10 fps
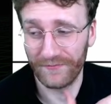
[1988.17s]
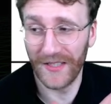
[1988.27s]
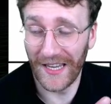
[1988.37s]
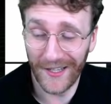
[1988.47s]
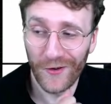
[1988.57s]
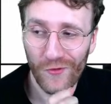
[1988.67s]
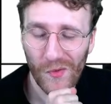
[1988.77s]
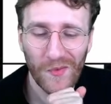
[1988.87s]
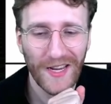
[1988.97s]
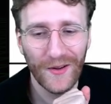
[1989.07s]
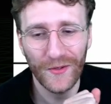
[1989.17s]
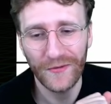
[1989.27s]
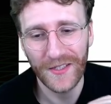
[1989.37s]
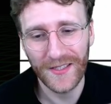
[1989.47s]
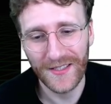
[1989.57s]
getting a replay out of
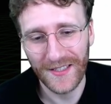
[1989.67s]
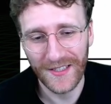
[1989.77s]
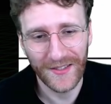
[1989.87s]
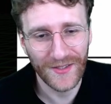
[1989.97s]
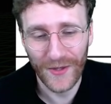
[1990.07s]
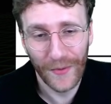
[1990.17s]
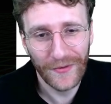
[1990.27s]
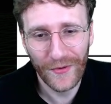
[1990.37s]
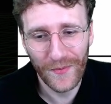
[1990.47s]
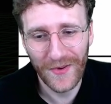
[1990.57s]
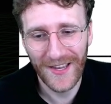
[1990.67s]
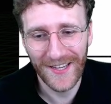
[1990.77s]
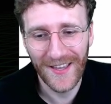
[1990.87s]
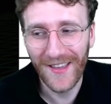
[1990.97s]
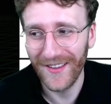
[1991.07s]
this, and sorry for
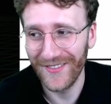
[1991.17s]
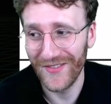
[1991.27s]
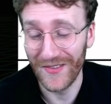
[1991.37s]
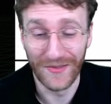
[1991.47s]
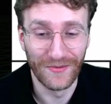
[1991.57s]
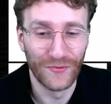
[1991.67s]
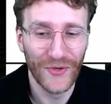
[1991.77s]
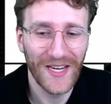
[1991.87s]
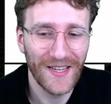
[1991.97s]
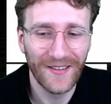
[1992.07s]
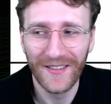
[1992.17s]
playing really